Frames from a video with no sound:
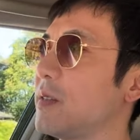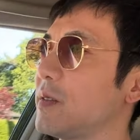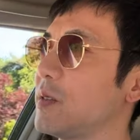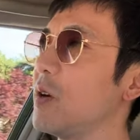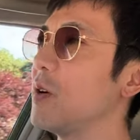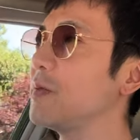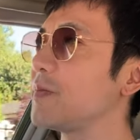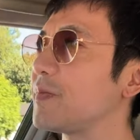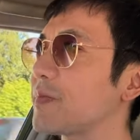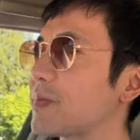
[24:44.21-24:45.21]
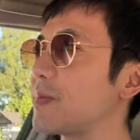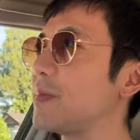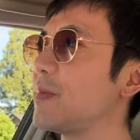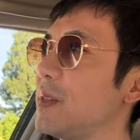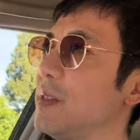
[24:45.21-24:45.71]
So
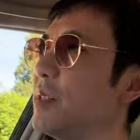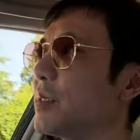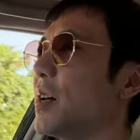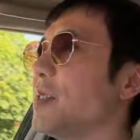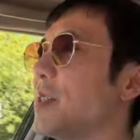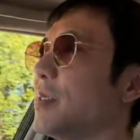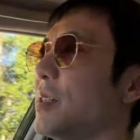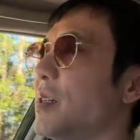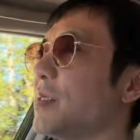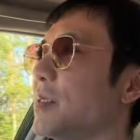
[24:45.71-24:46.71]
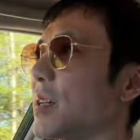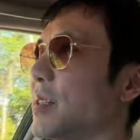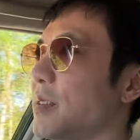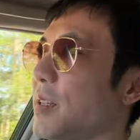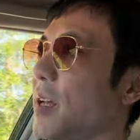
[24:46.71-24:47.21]
this guy says this, this guy
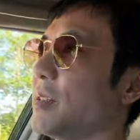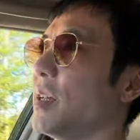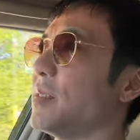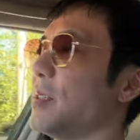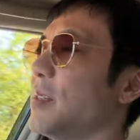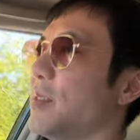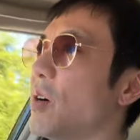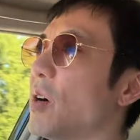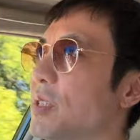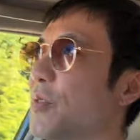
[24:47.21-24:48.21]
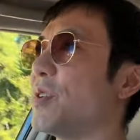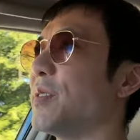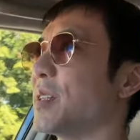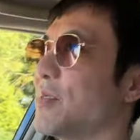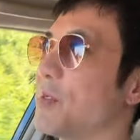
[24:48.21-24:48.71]
says that. They're all different.
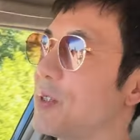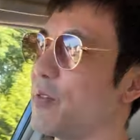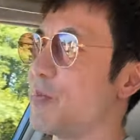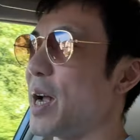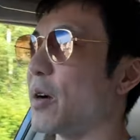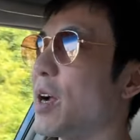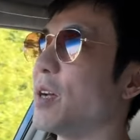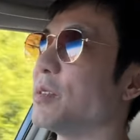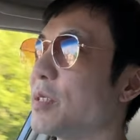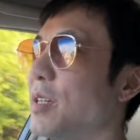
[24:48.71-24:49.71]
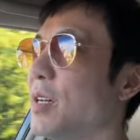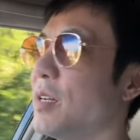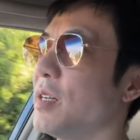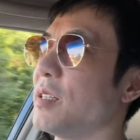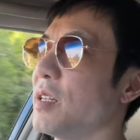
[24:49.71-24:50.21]
They come from different backgrounds.
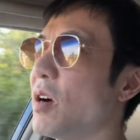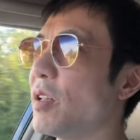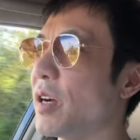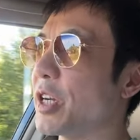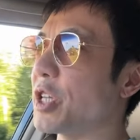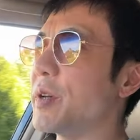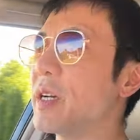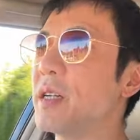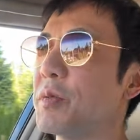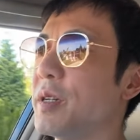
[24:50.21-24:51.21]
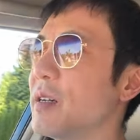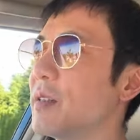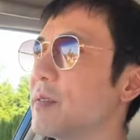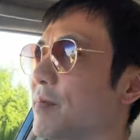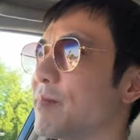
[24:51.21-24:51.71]
They're all arguing on
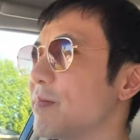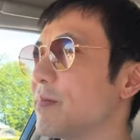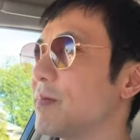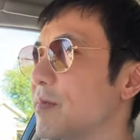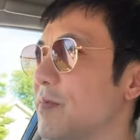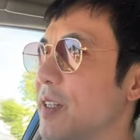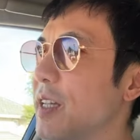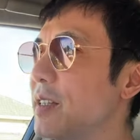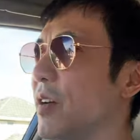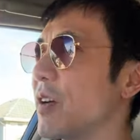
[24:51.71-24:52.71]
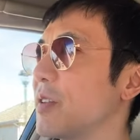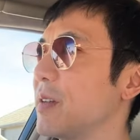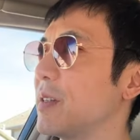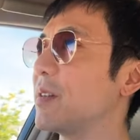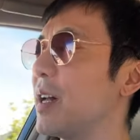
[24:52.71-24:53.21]
Twitter. Forget the
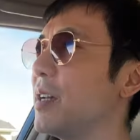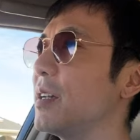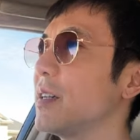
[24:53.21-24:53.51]
argument, okay?